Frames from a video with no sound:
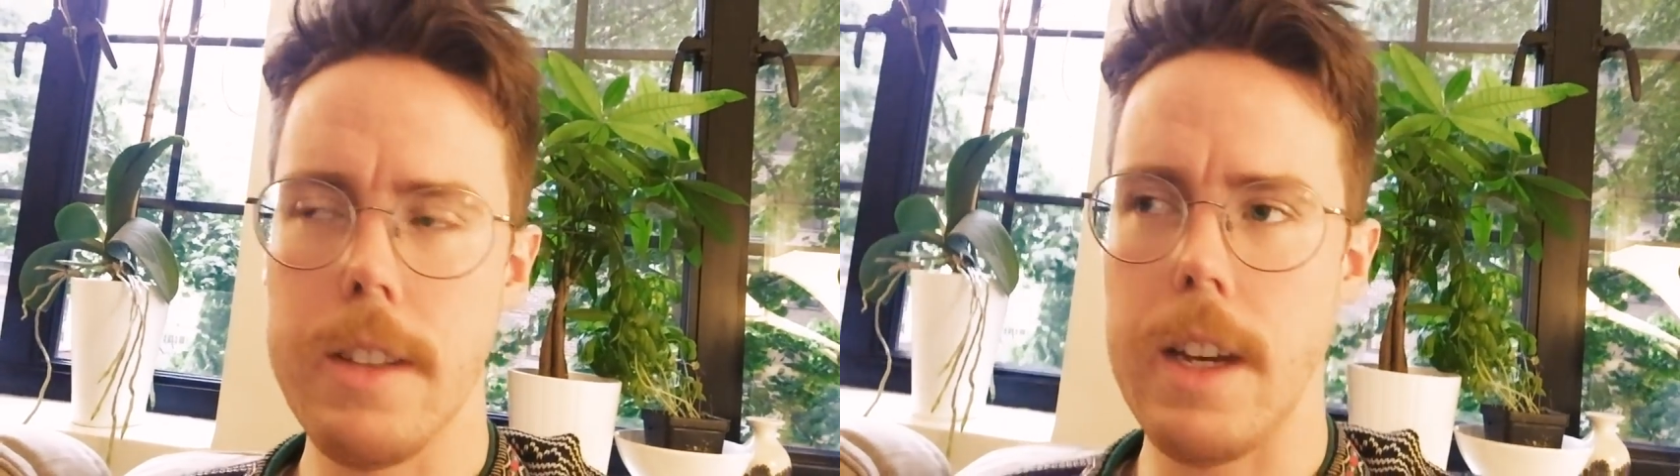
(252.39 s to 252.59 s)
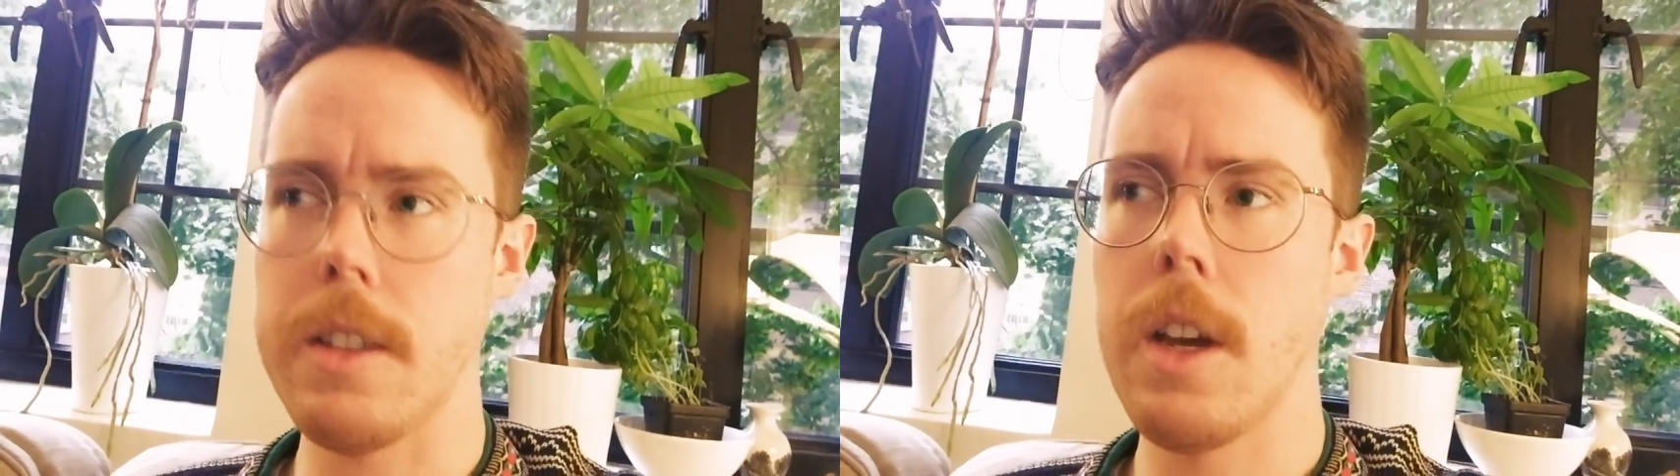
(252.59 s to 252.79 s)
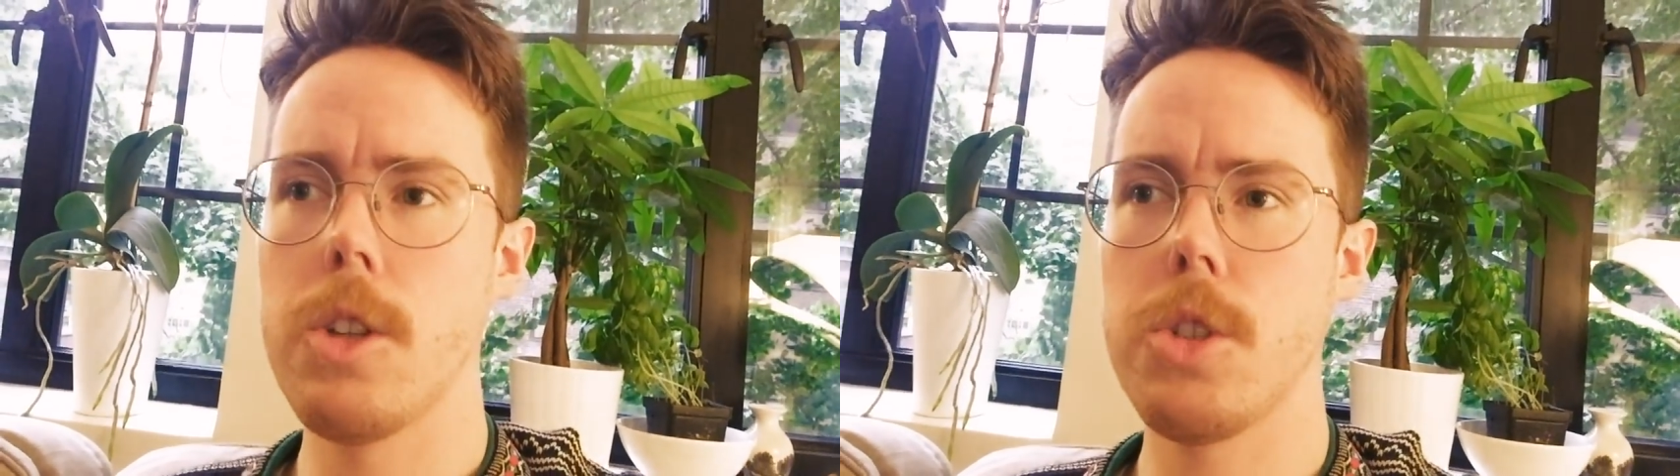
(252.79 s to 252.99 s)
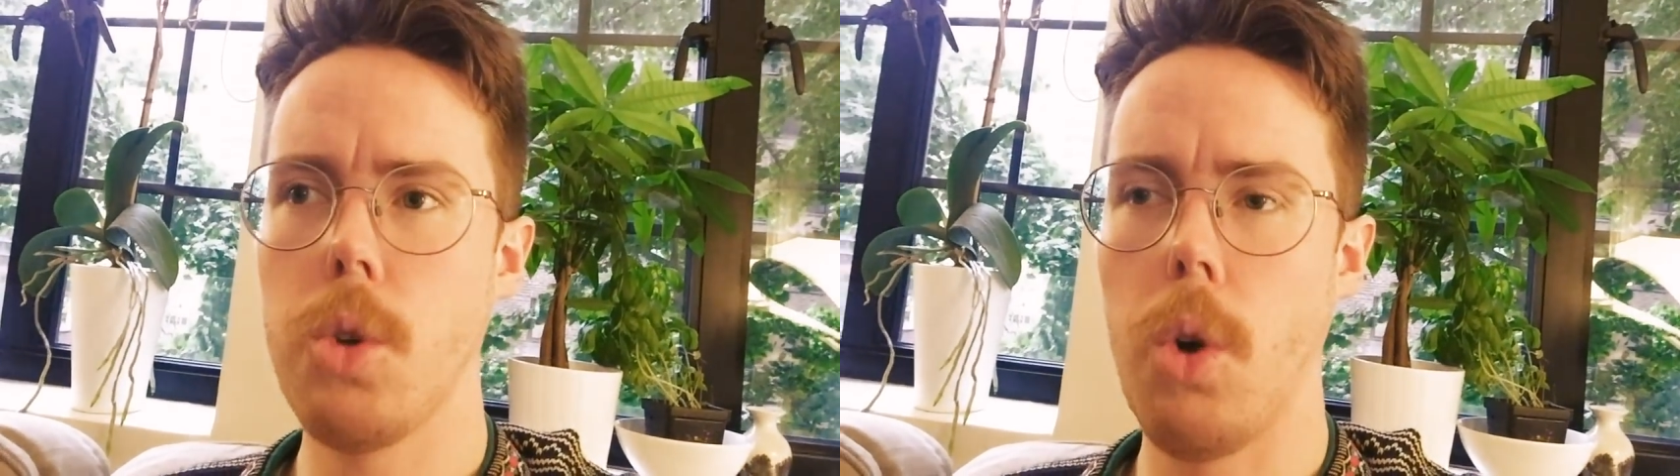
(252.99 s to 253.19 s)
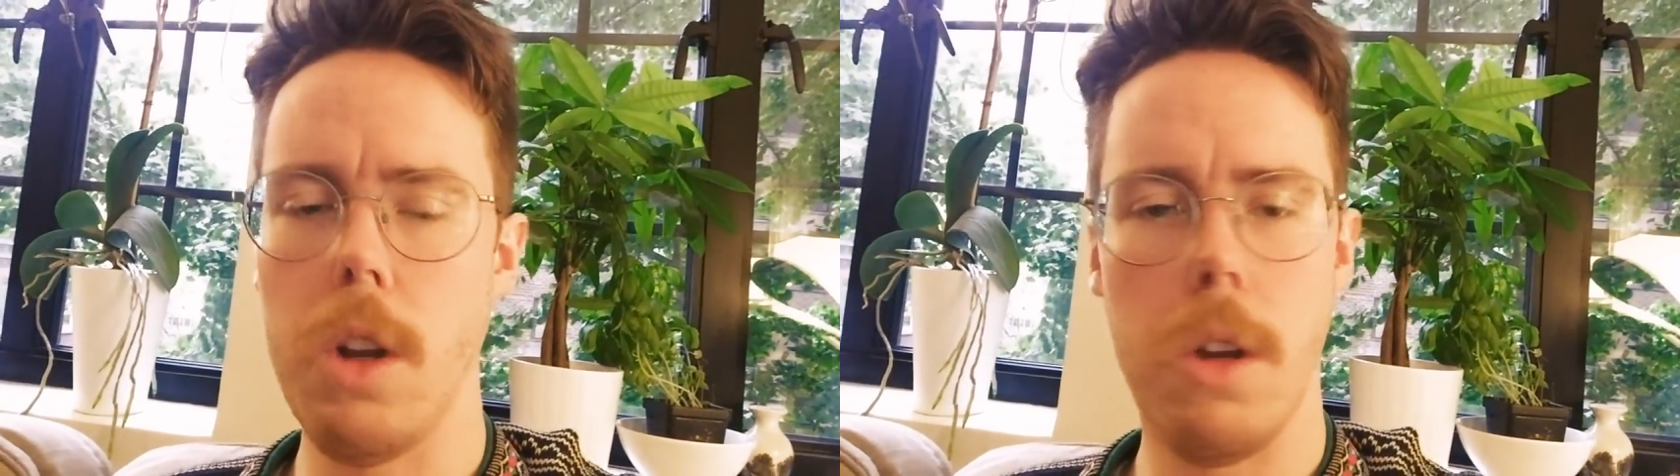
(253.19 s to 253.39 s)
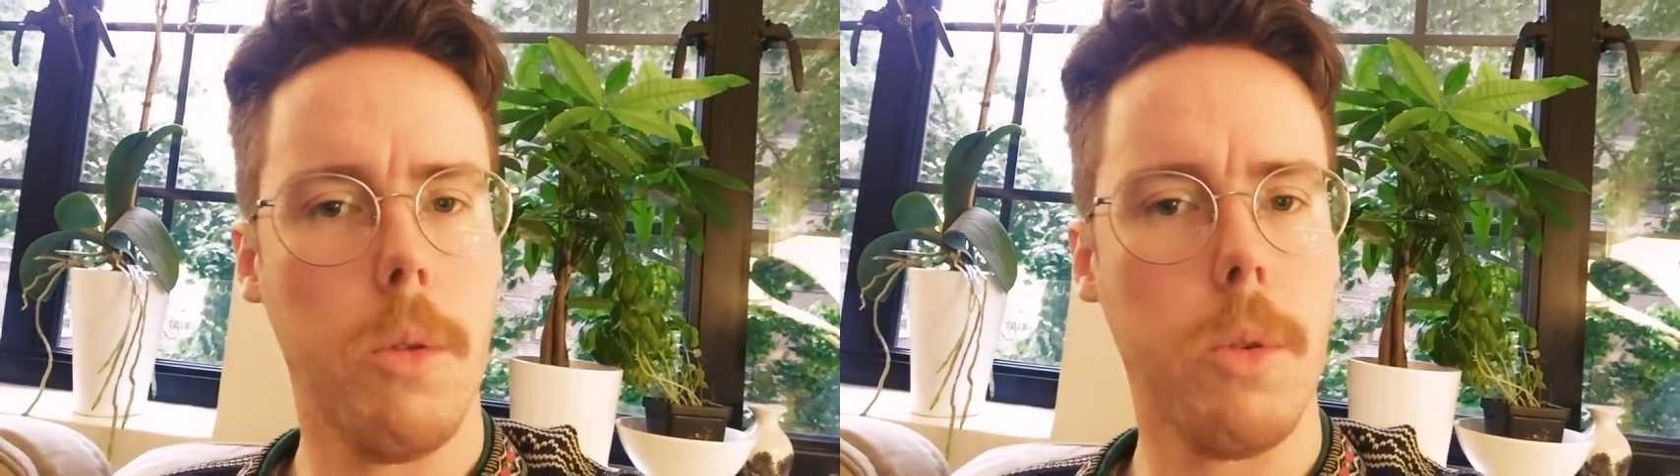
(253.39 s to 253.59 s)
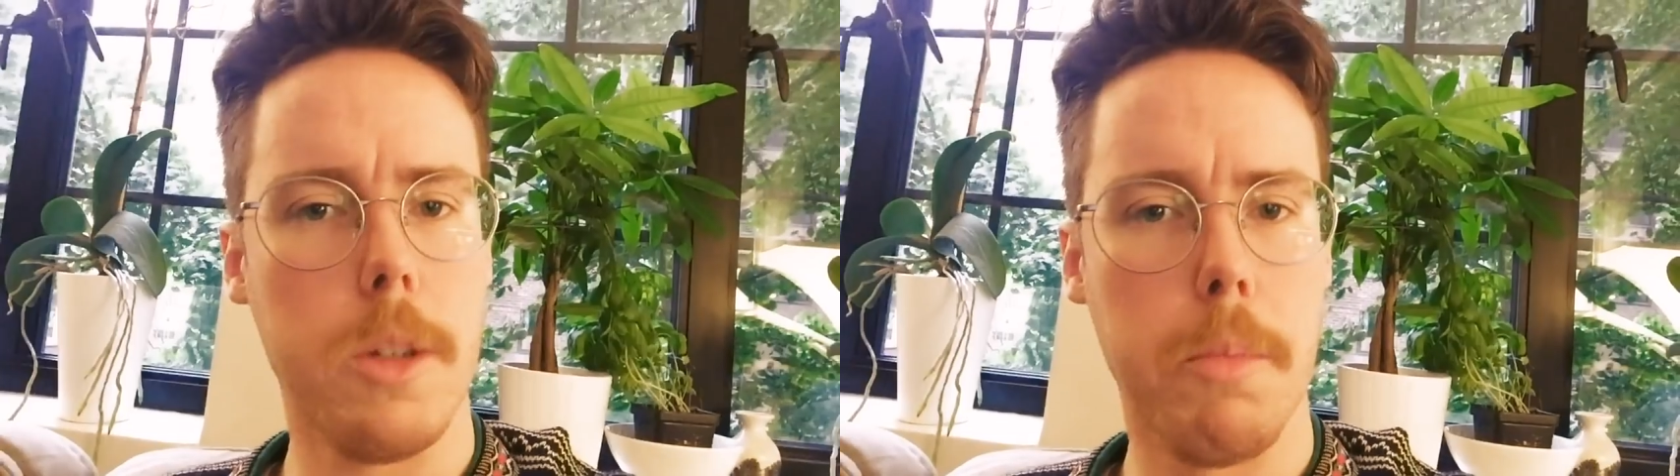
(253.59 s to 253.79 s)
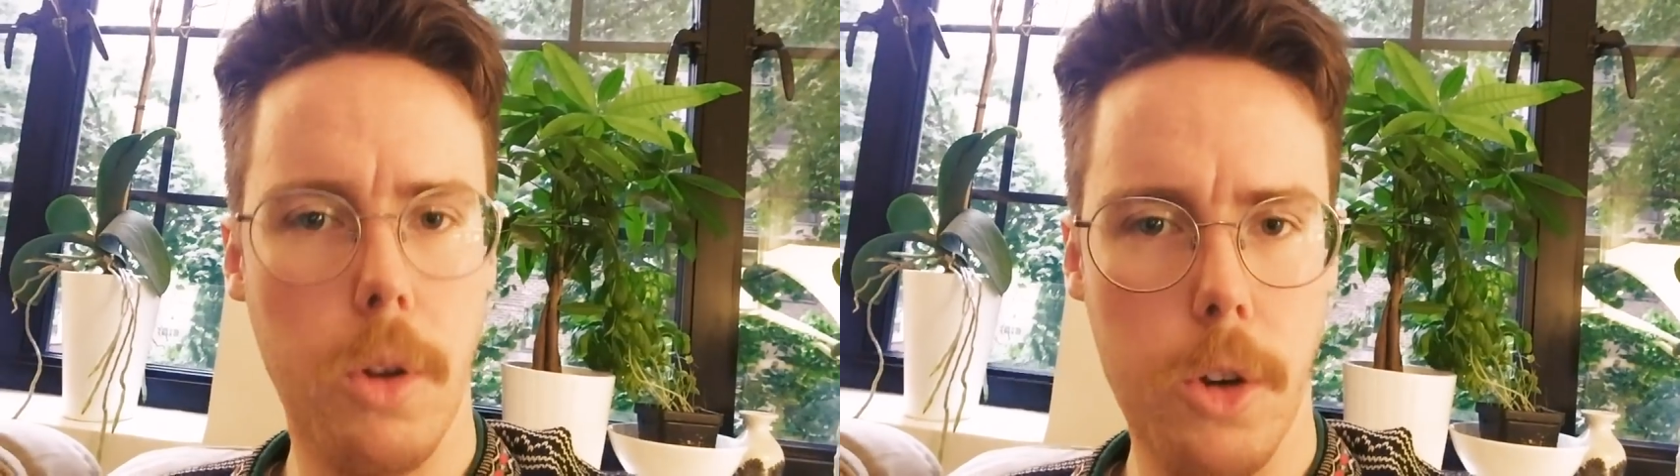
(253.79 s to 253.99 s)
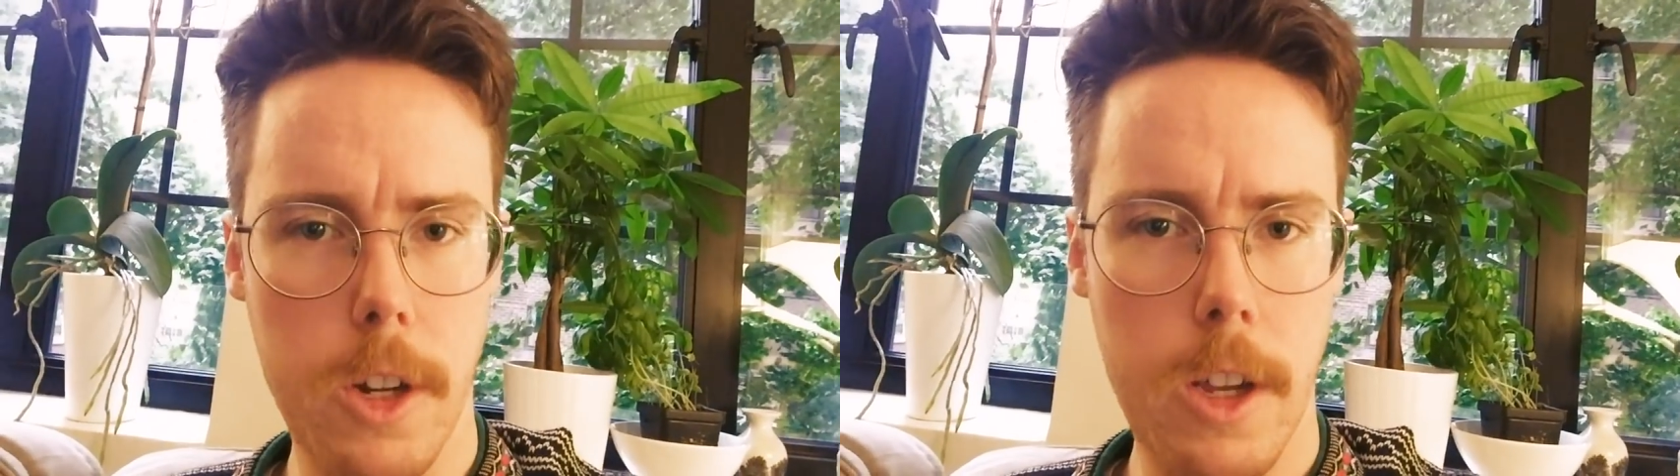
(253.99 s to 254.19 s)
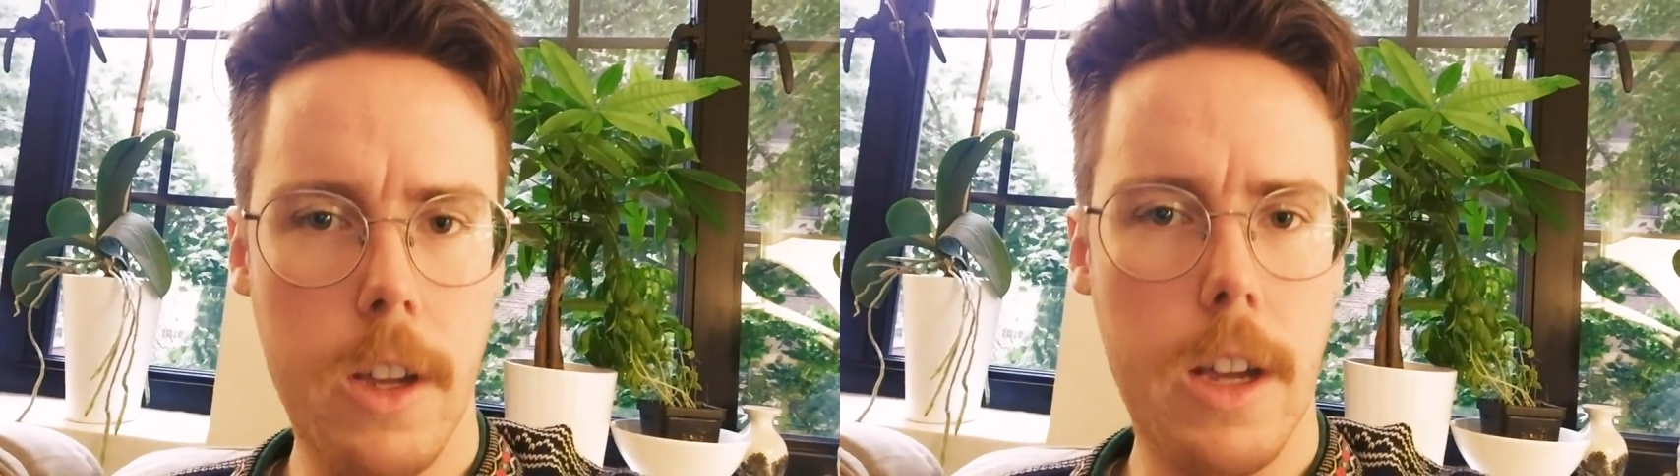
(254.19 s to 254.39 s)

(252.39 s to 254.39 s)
that skål was employed